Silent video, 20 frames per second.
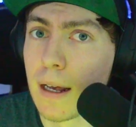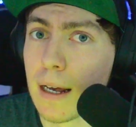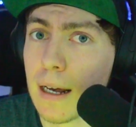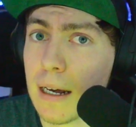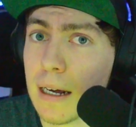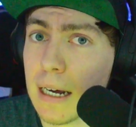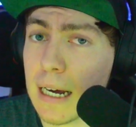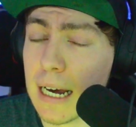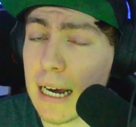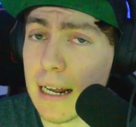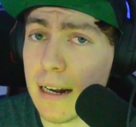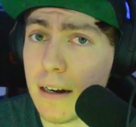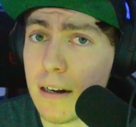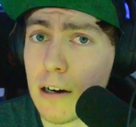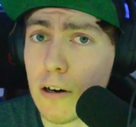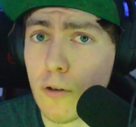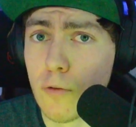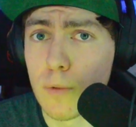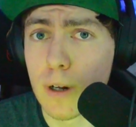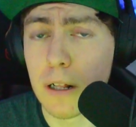Hello
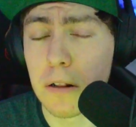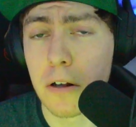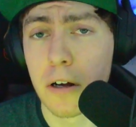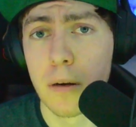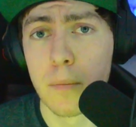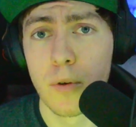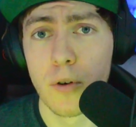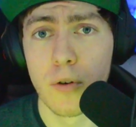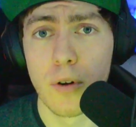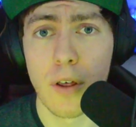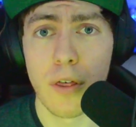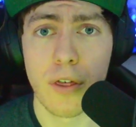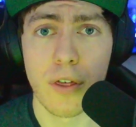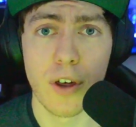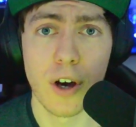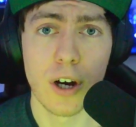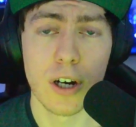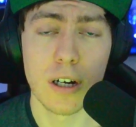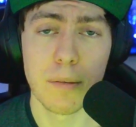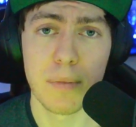and welcome to the
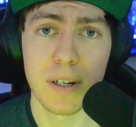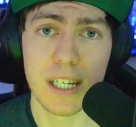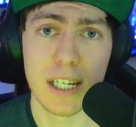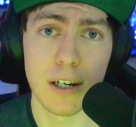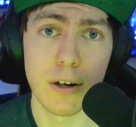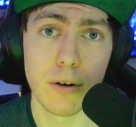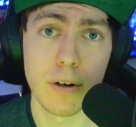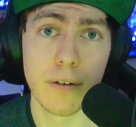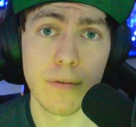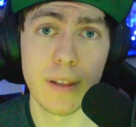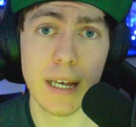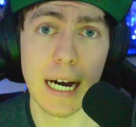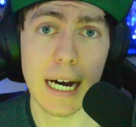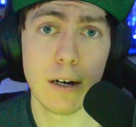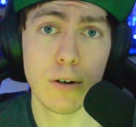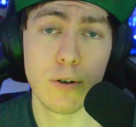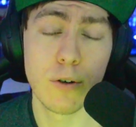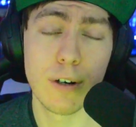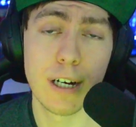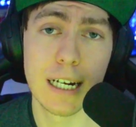third episode of the How
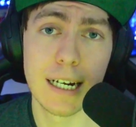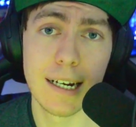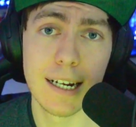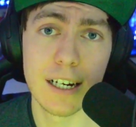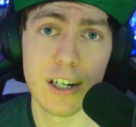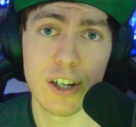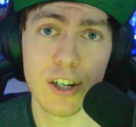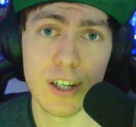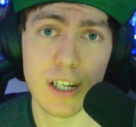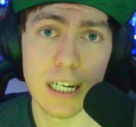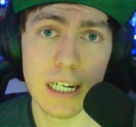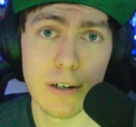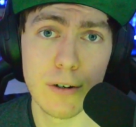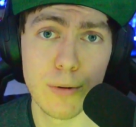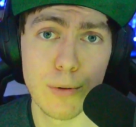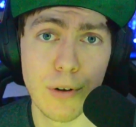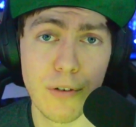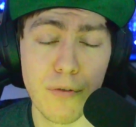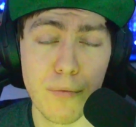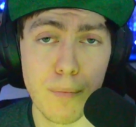to Get Legends series
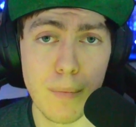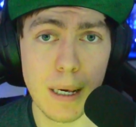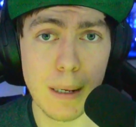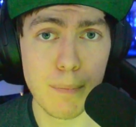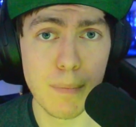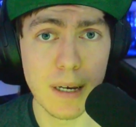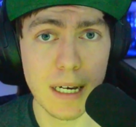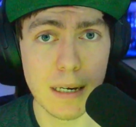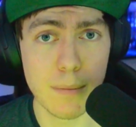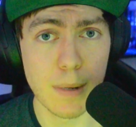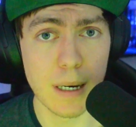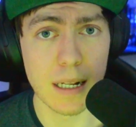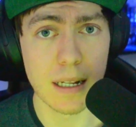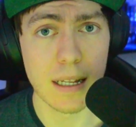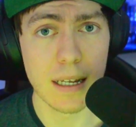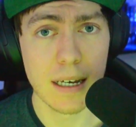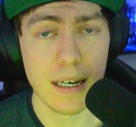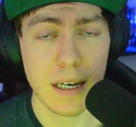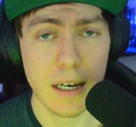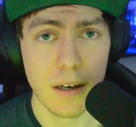with me, BigML.
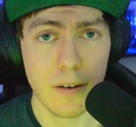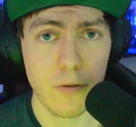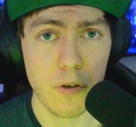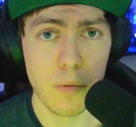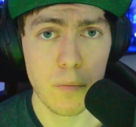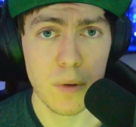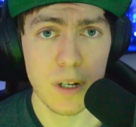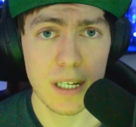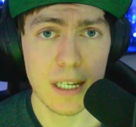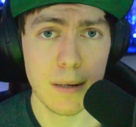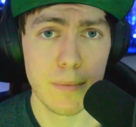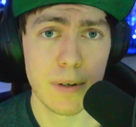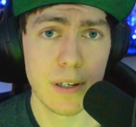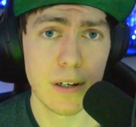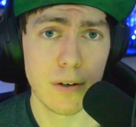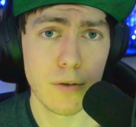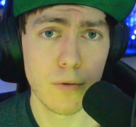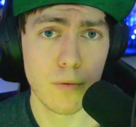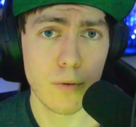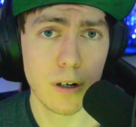If you missed
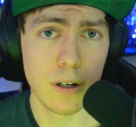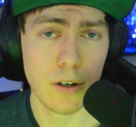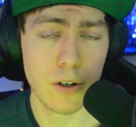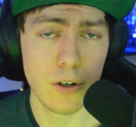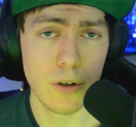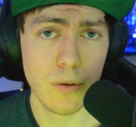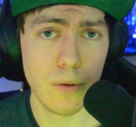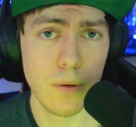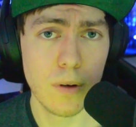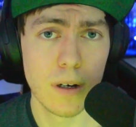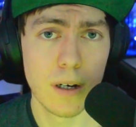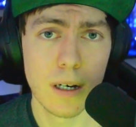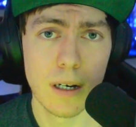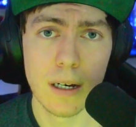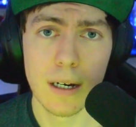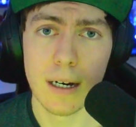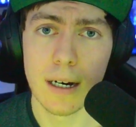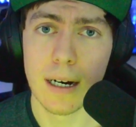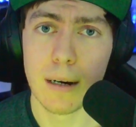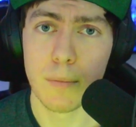episode 1 or 2,
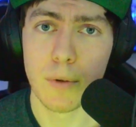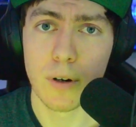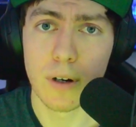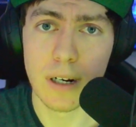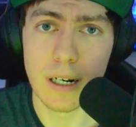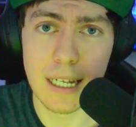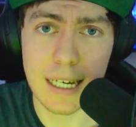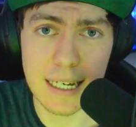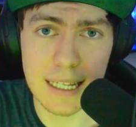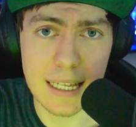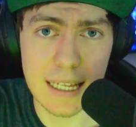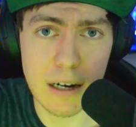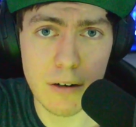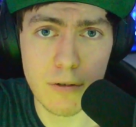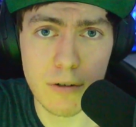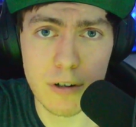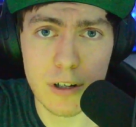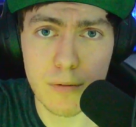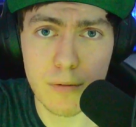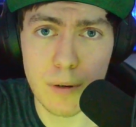I'm gonna link it down in the
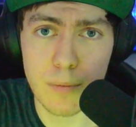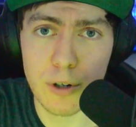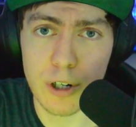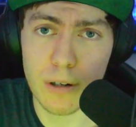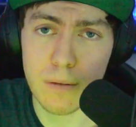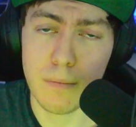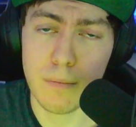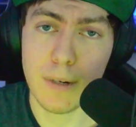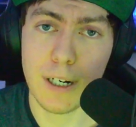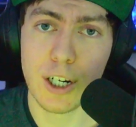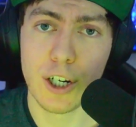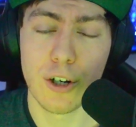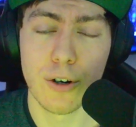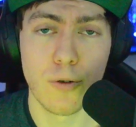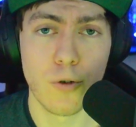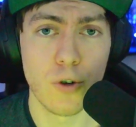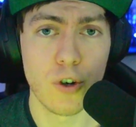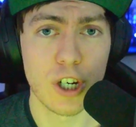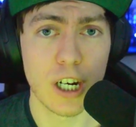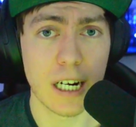description, make sure to
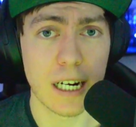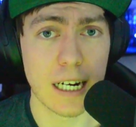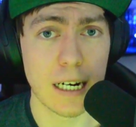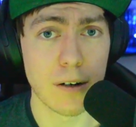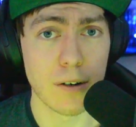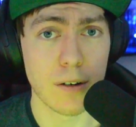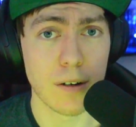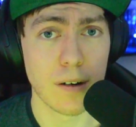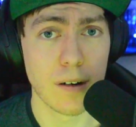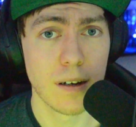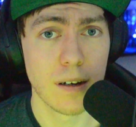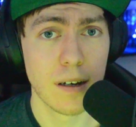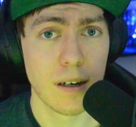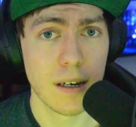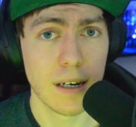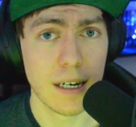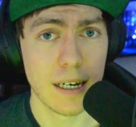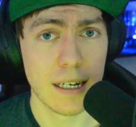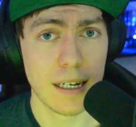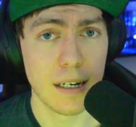check it out.
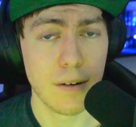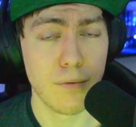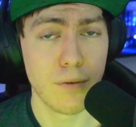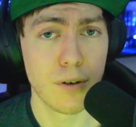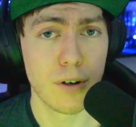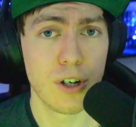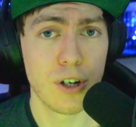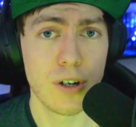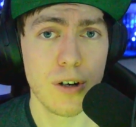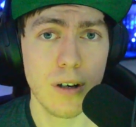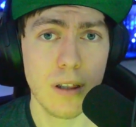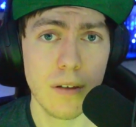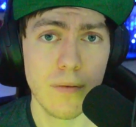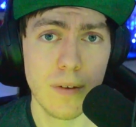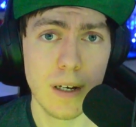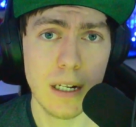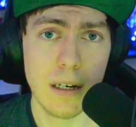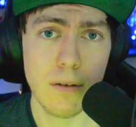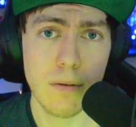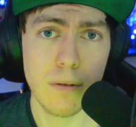And if you're enjoying the
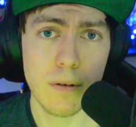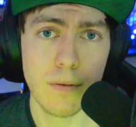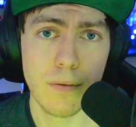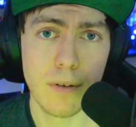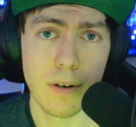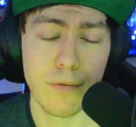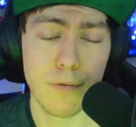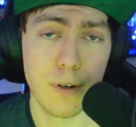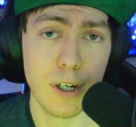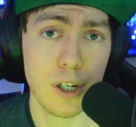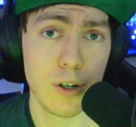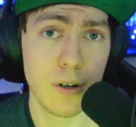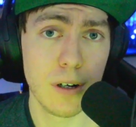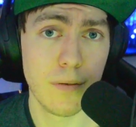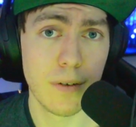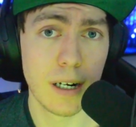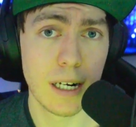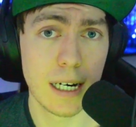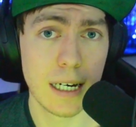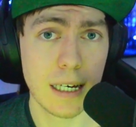video, feel free to leave a
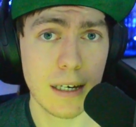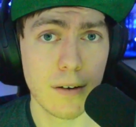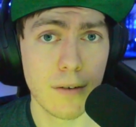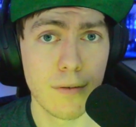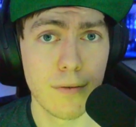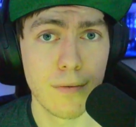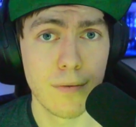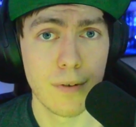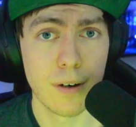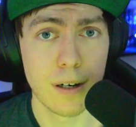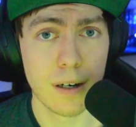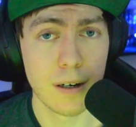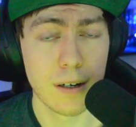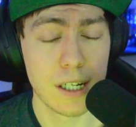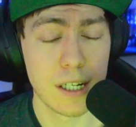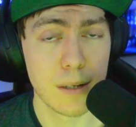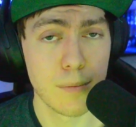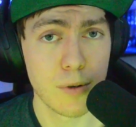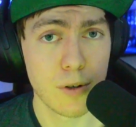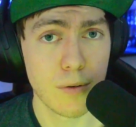like,
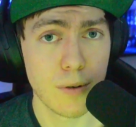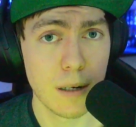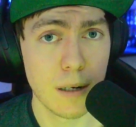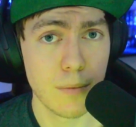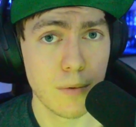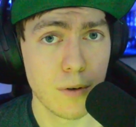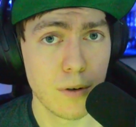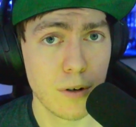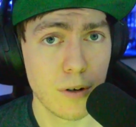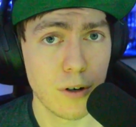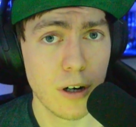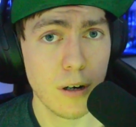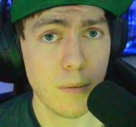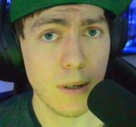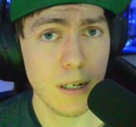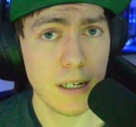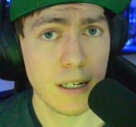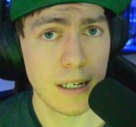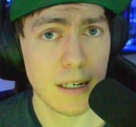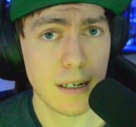subscribe or
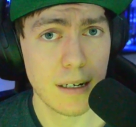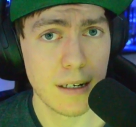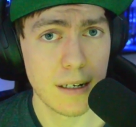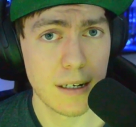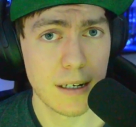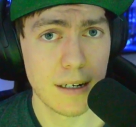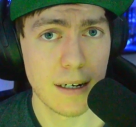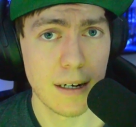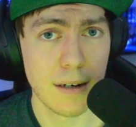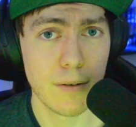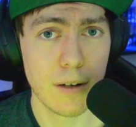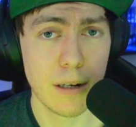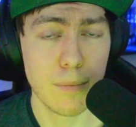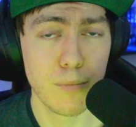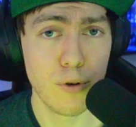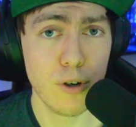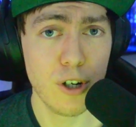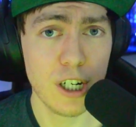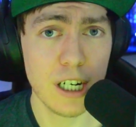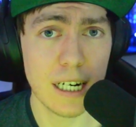comment, and I'd
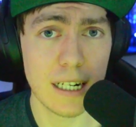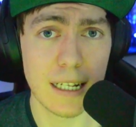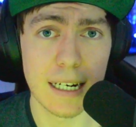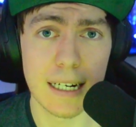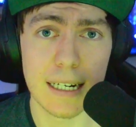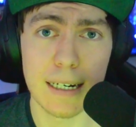appreciate that.